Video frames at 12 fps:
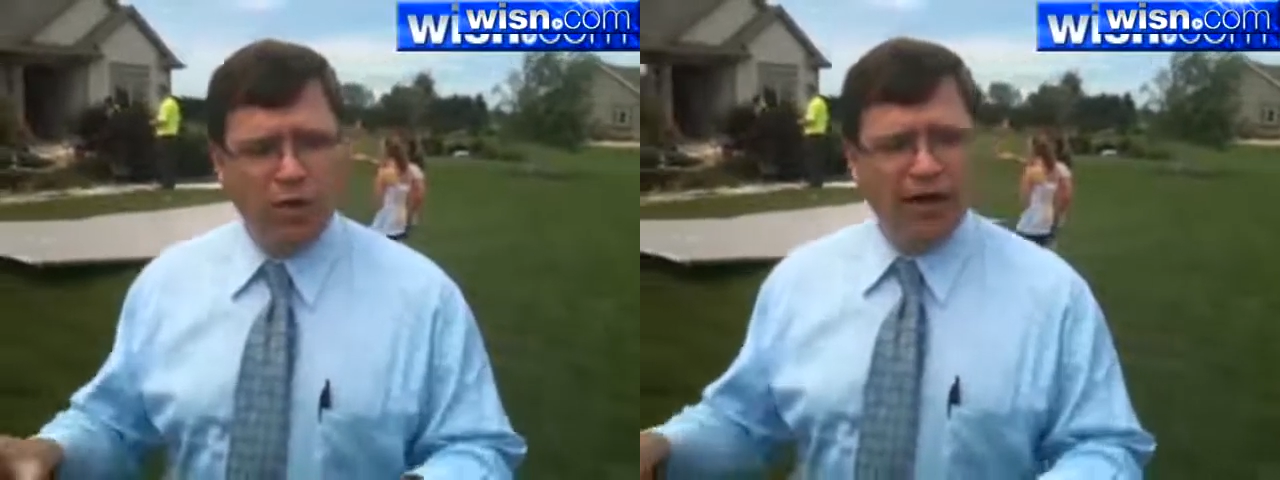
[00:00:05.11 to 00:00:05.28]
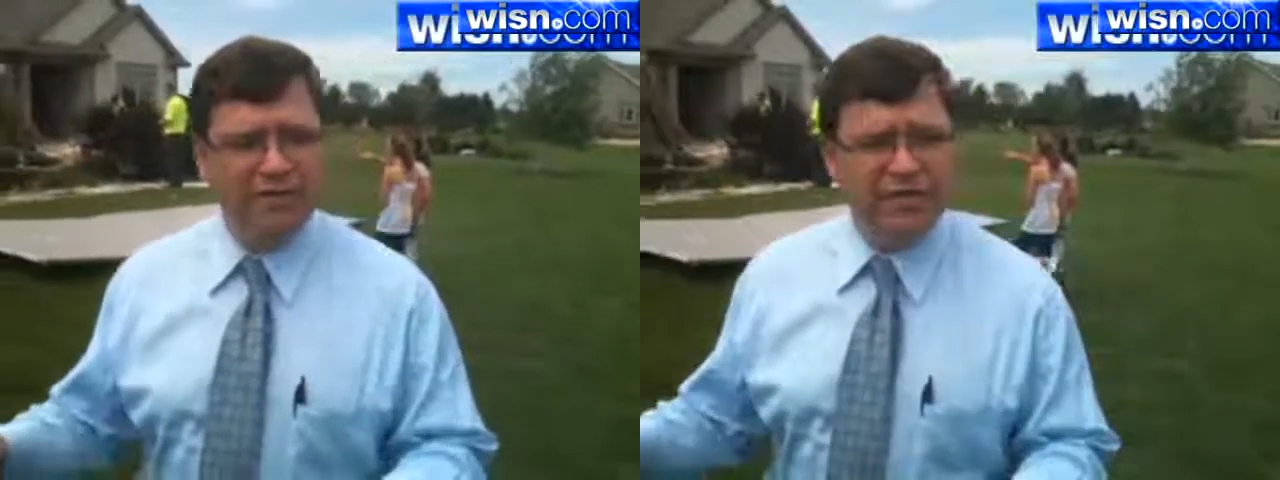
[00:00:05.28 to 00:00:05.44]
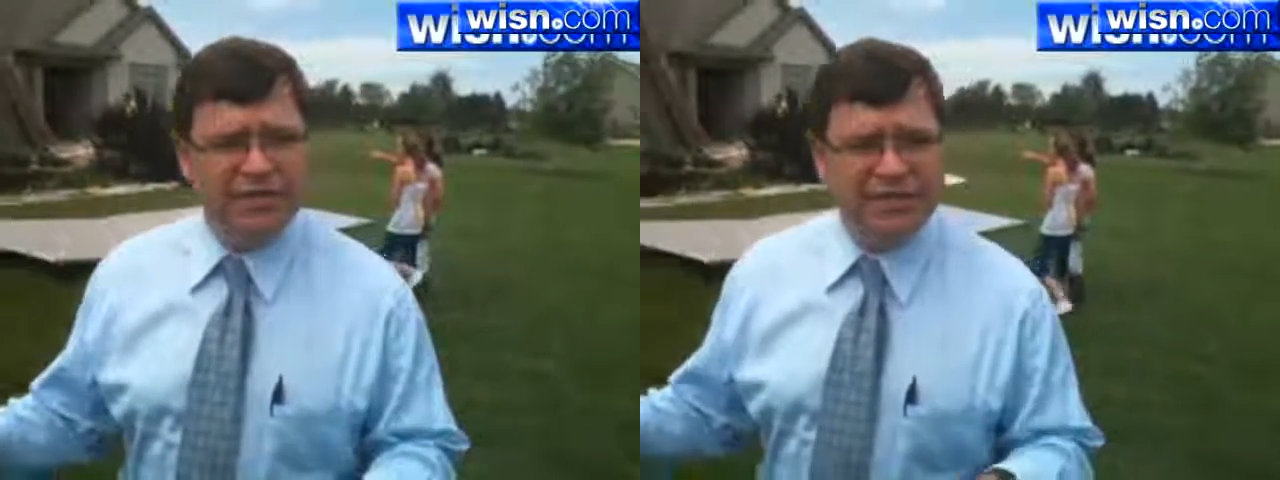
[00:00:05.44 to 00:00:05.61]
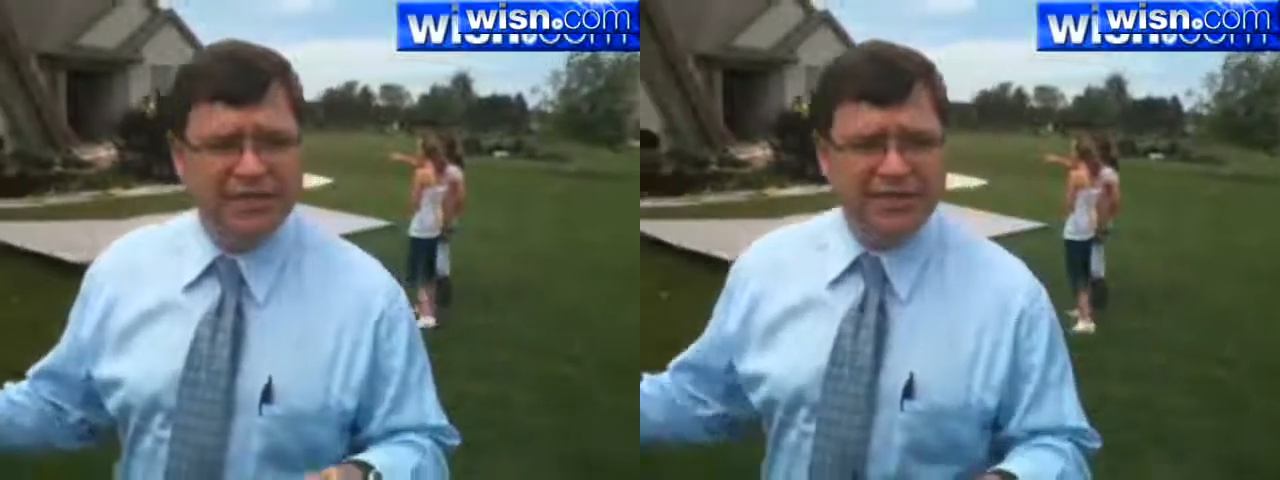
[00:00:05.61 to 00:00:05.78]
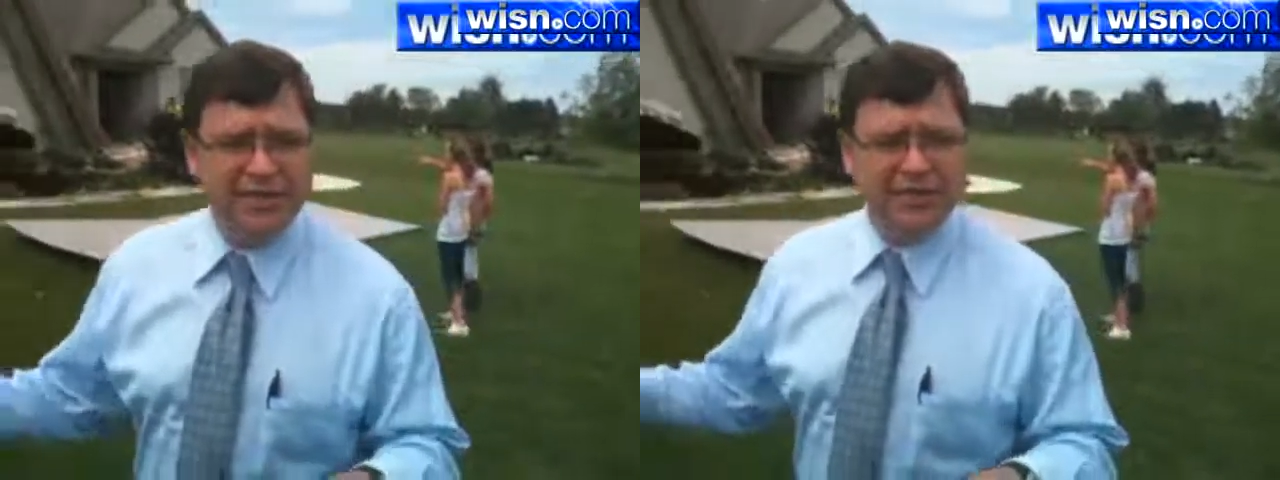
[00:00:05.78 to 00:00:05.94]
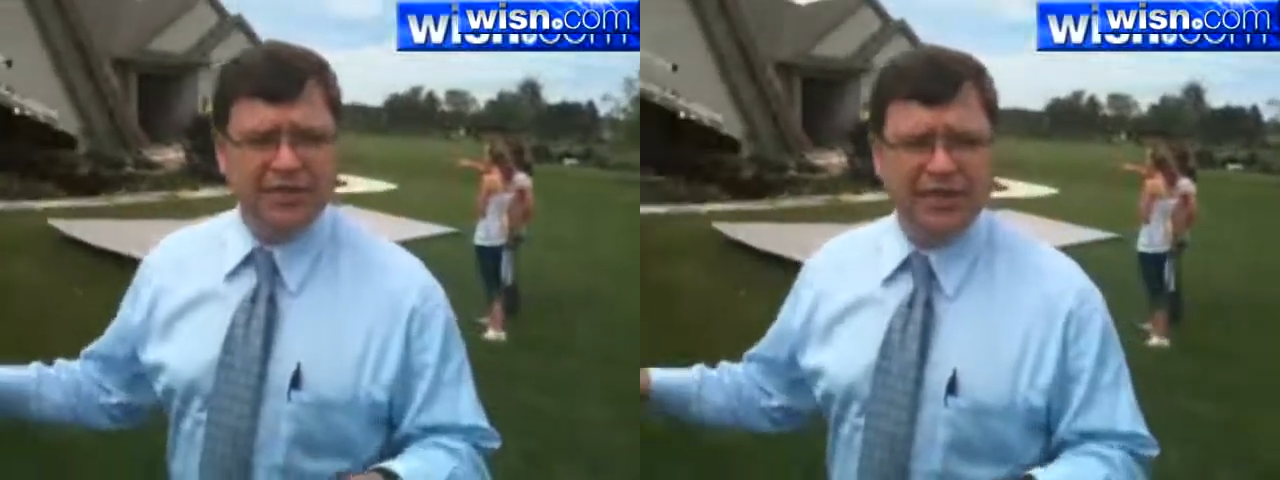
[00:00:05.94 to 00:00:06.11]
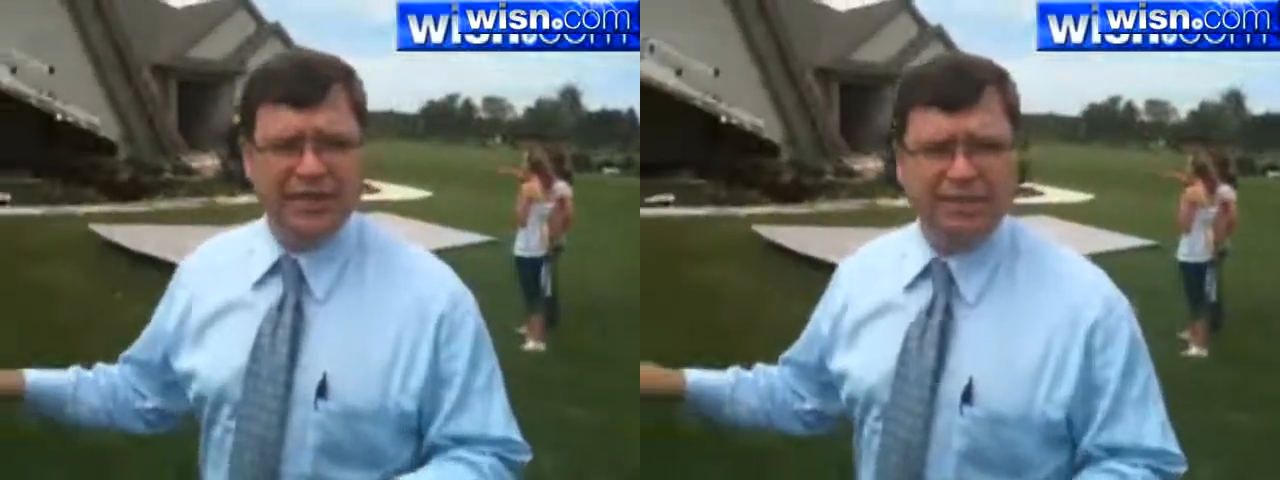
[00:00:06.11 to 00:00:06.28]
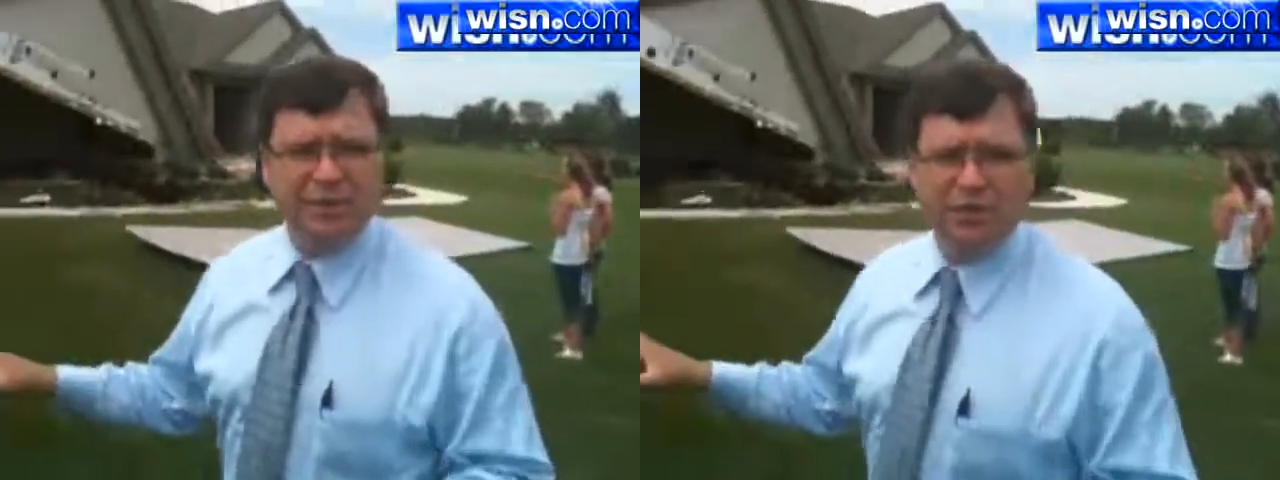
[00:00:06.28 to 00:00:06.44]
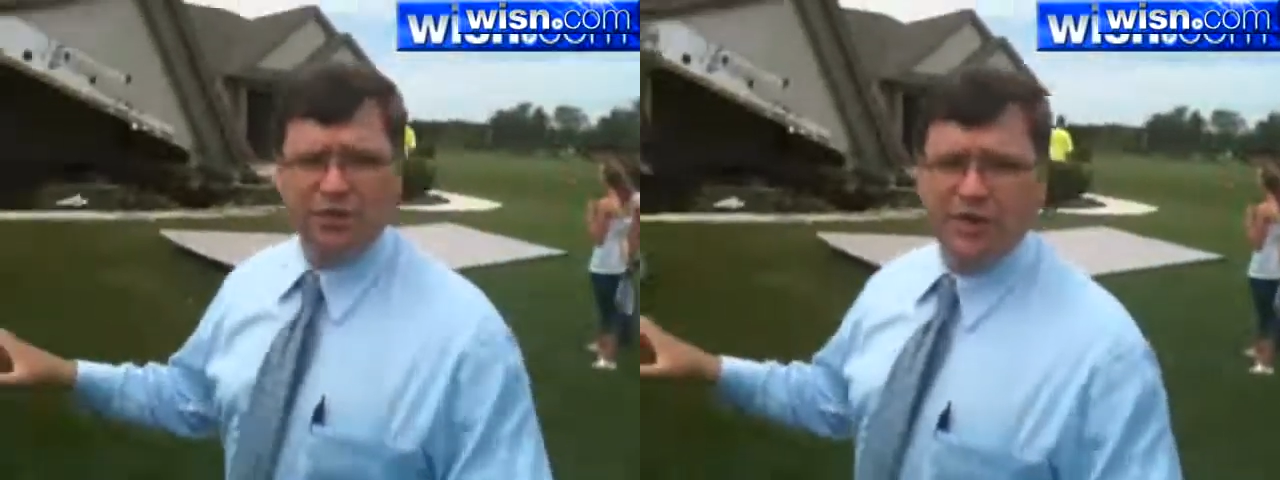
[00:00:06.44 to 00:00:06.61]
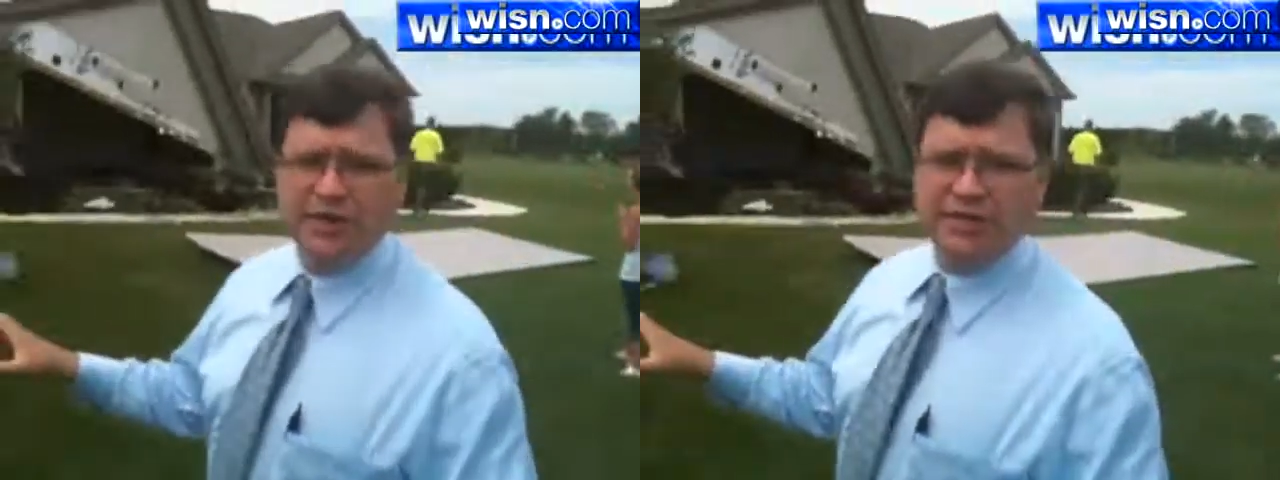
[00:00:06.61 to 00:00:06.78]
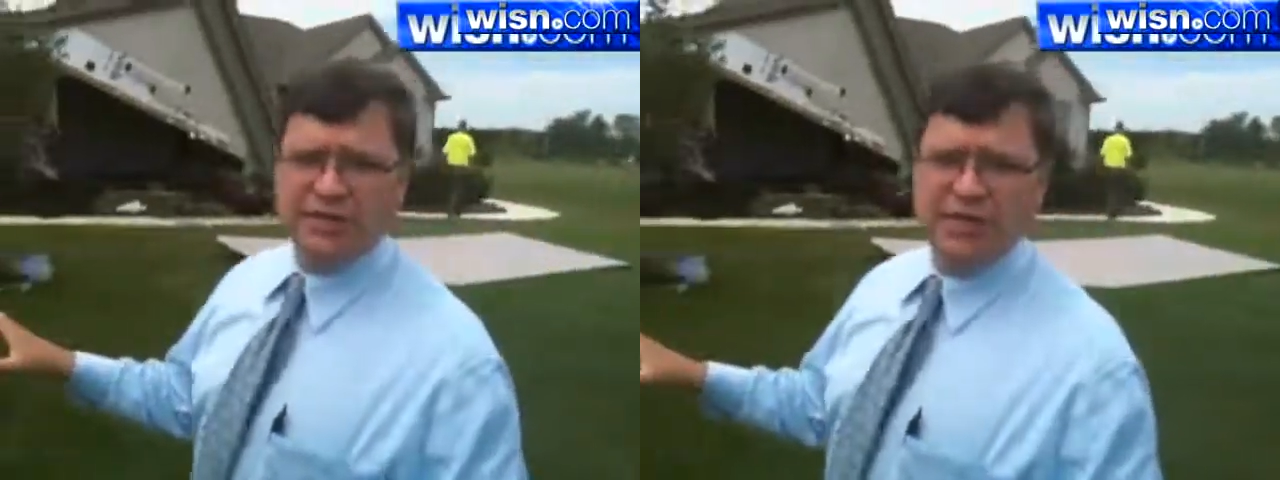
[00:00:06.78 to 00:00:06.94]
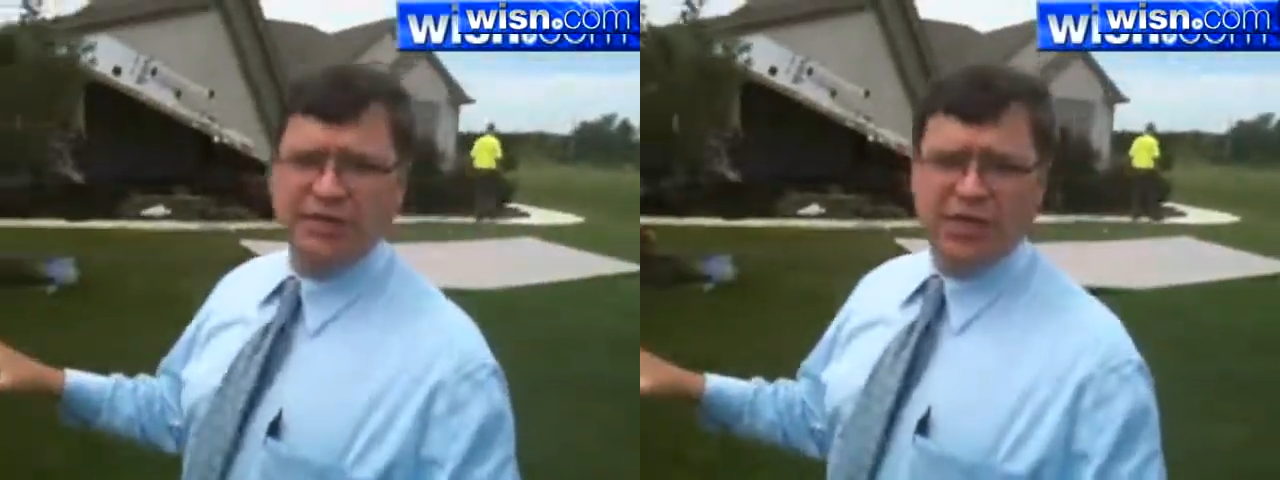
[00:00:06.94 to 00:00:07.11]
where obviously the cleanup here
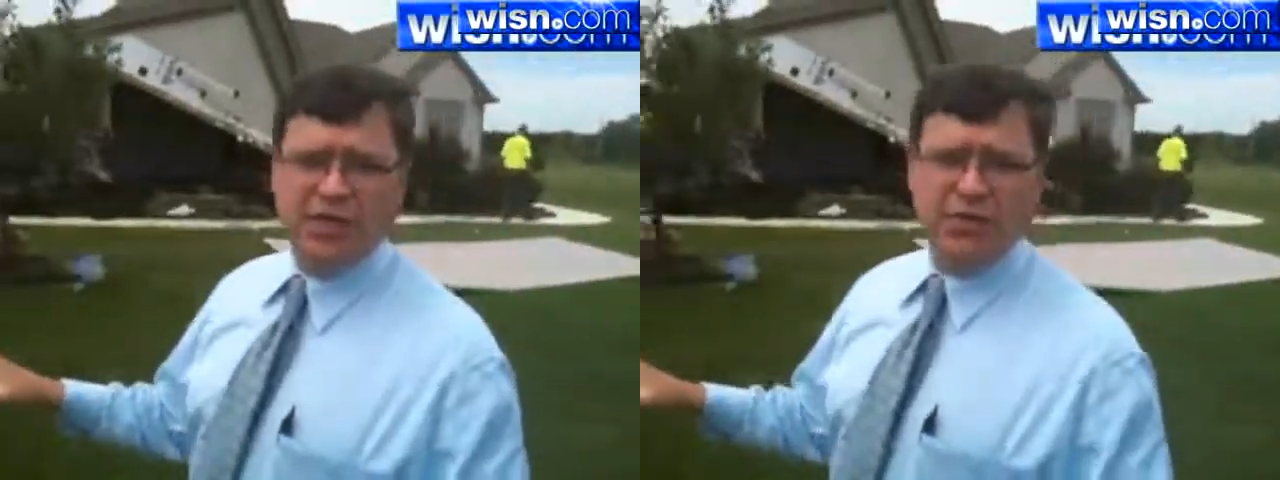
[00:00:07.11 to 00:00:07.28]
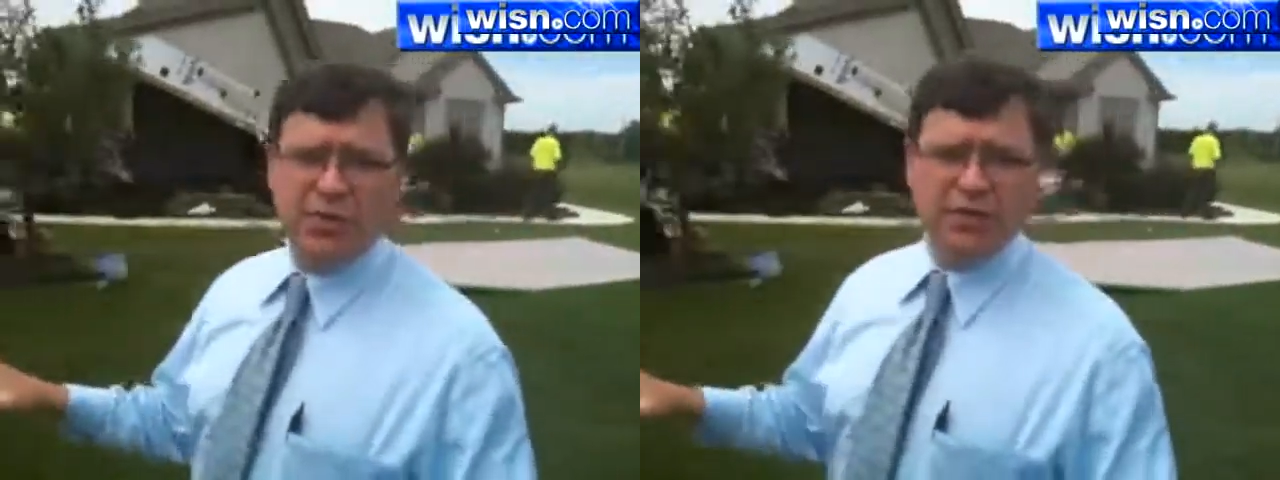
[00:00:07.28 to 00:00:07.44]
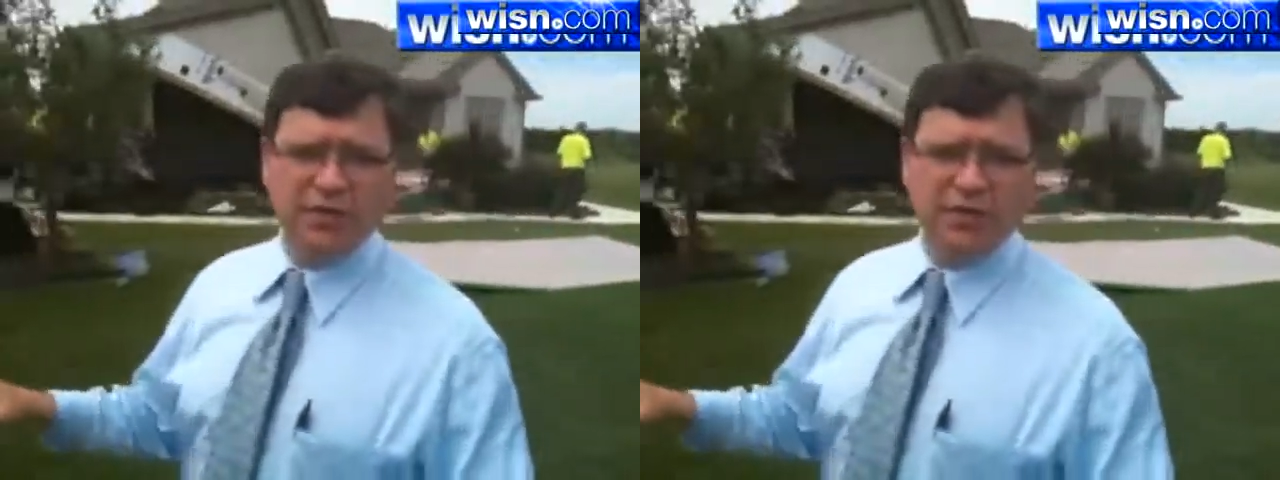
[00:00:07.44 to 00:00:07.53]
is continuing.